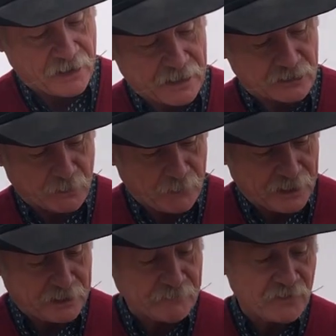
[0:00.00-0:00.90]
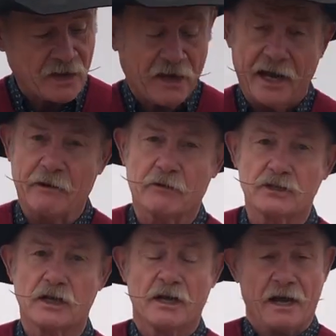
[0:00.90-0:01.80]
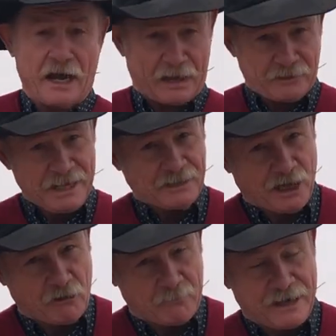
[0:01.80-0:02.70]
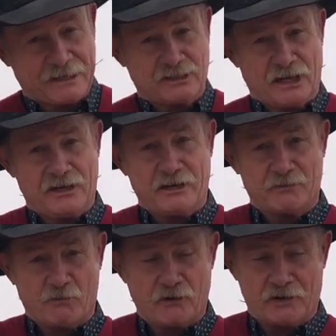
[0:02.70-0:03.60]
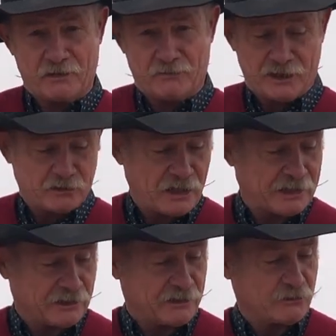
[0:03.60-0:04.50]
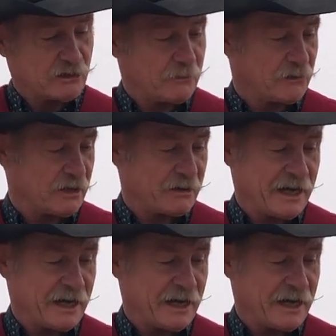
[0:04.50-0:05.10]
he is a biggin. Whoa. Was, I think they ought to might have sent him to one of them deals like they do some of them